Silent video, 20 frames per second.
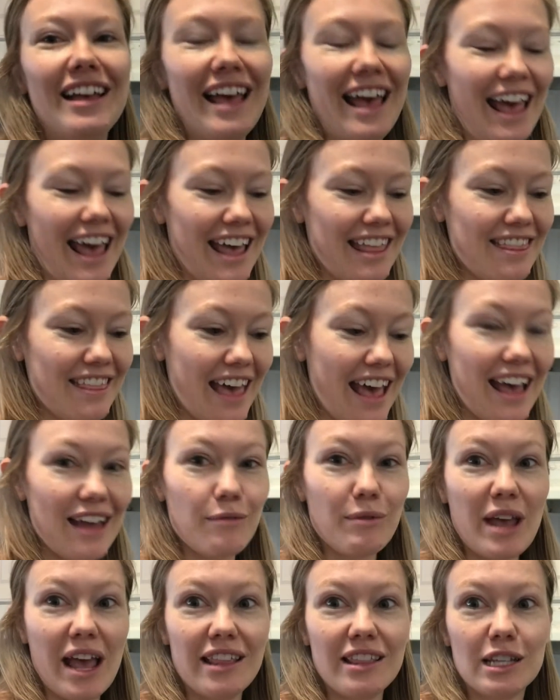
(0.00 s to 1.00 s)
And then
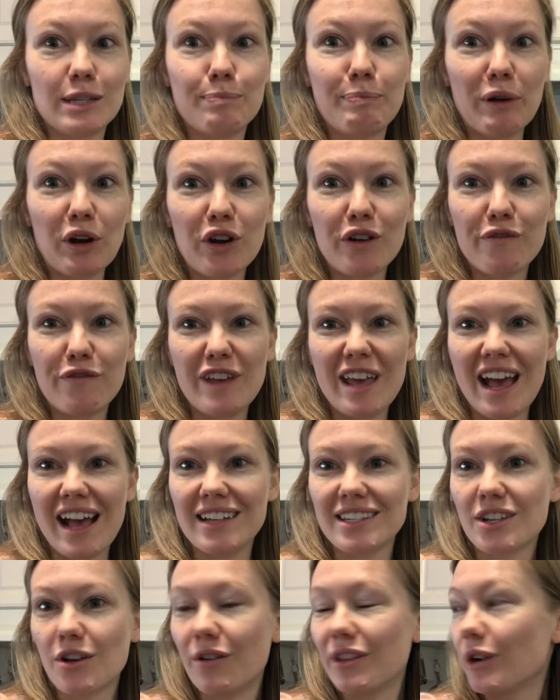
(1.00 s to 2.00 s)
we had this bird
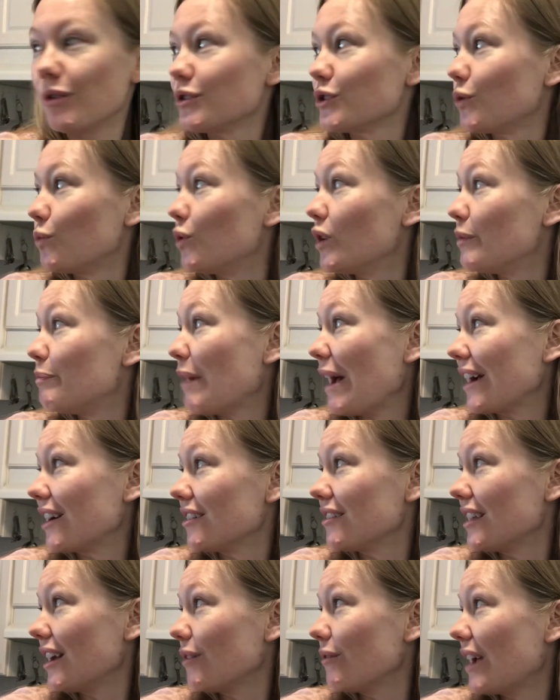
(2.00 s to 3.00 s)
fiasco. There was a
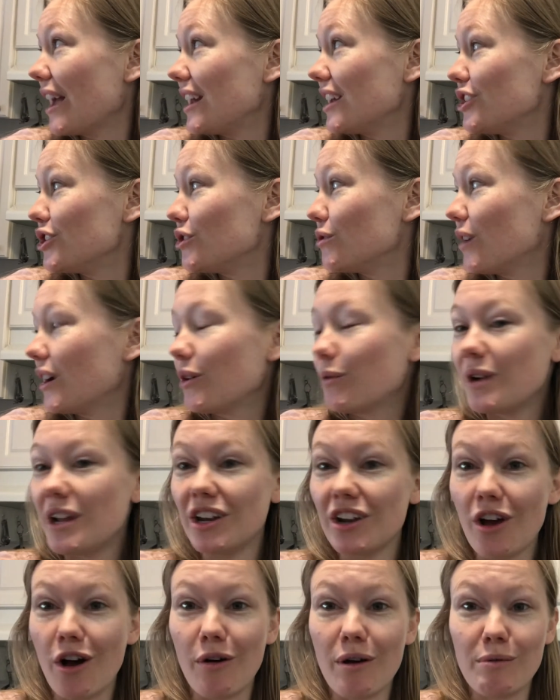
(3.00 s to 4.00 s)
woodpecker that ran into our
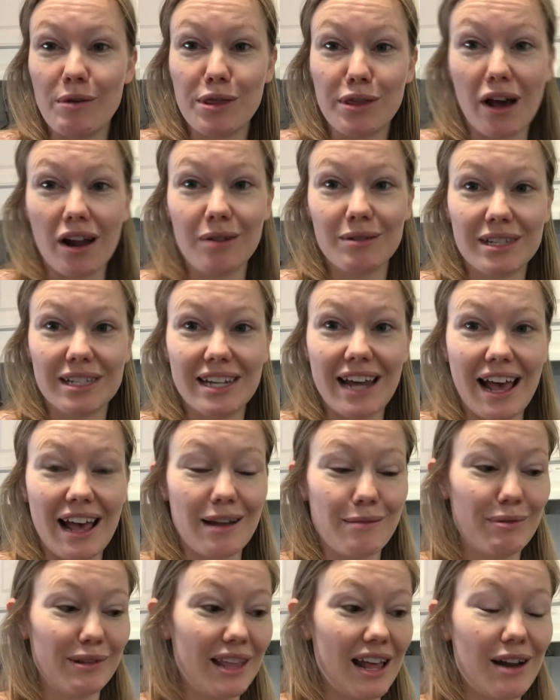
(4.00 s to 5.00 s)
window and we thought it was
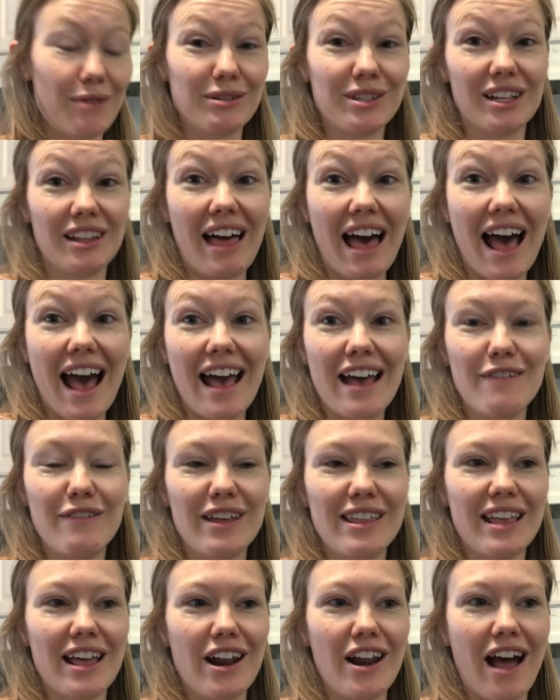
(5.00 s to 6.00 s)
dead, but then it was alive.
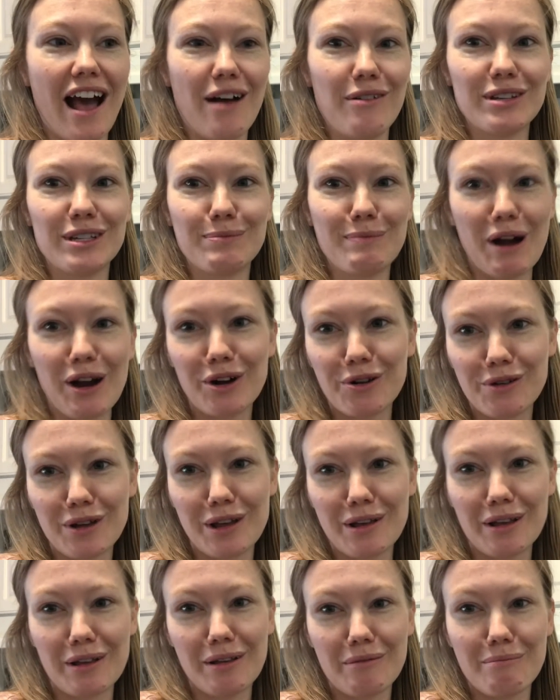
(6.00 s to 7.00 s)
And then I was Marco
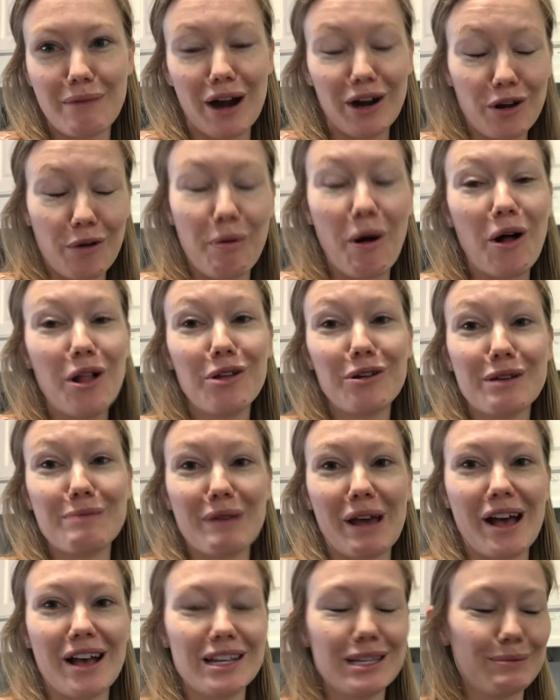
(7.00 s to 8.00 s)
Poloing
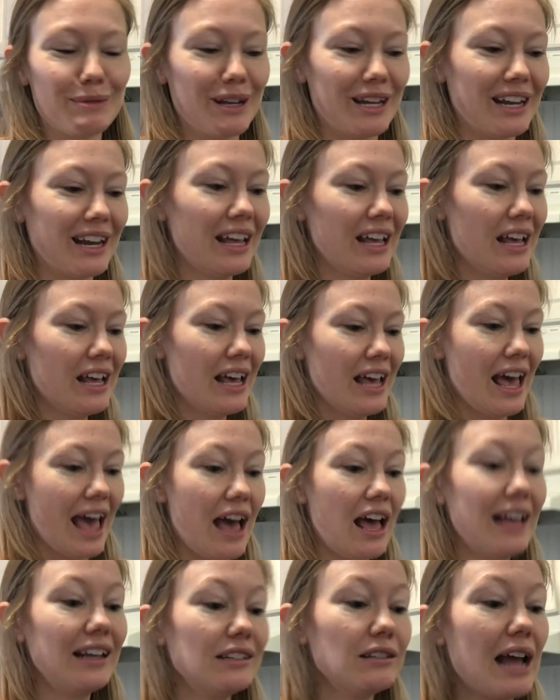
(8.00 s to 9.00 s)
my husband,
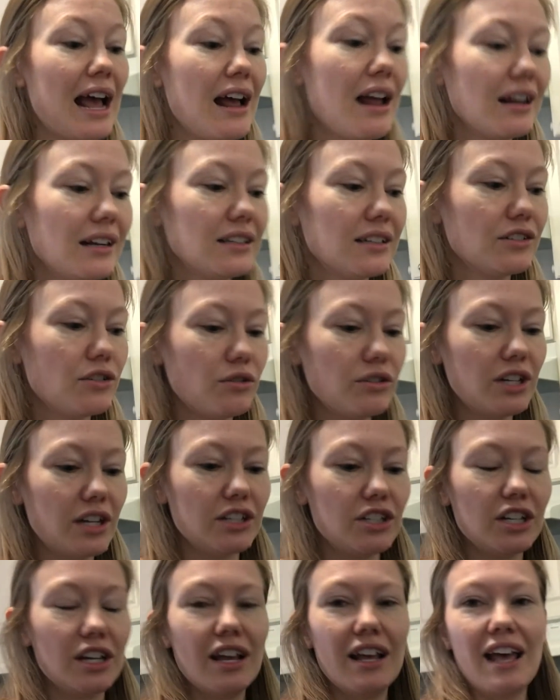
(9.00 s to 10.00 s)
and, don't
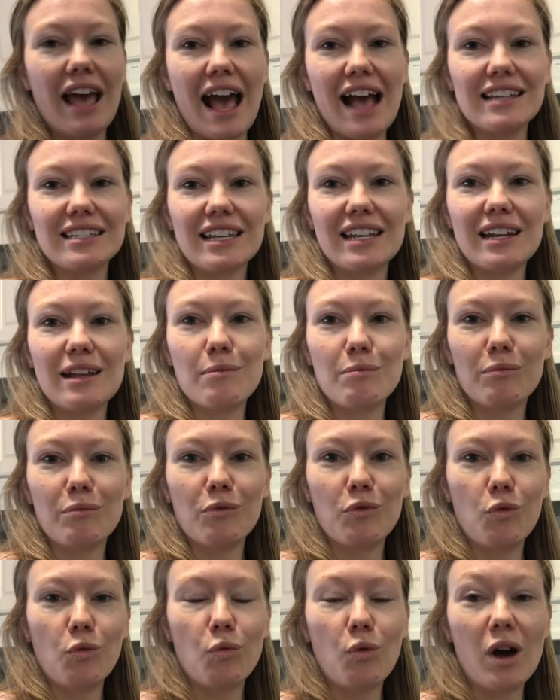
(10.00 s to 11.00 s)
touch, asking him
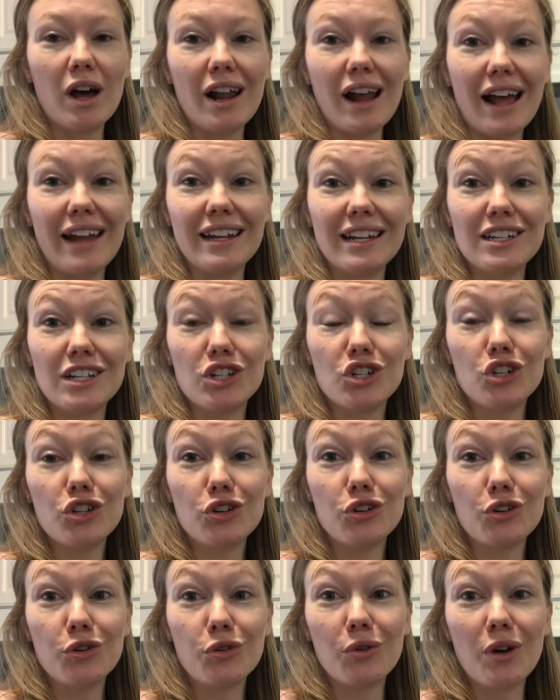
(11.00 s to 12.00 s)
what I need to
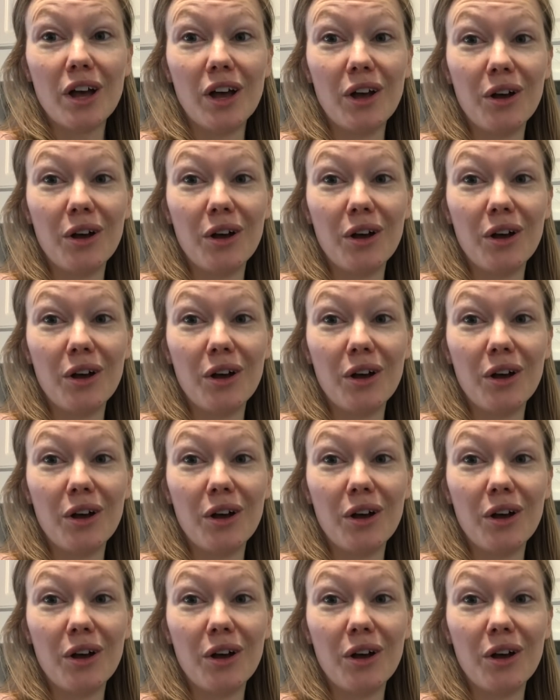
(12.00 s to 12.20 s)
do